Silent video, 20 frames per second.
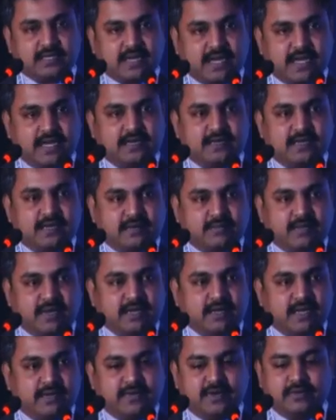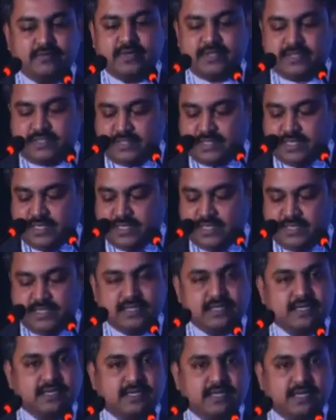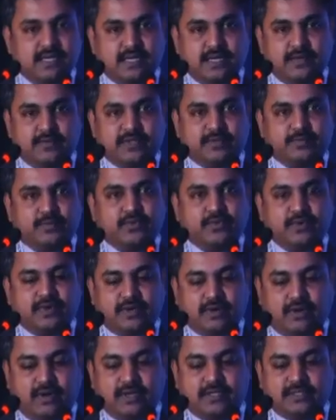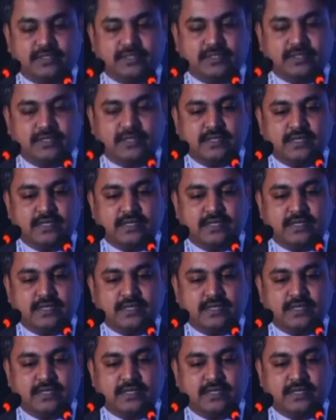tried my level best and did it with poor knowledge.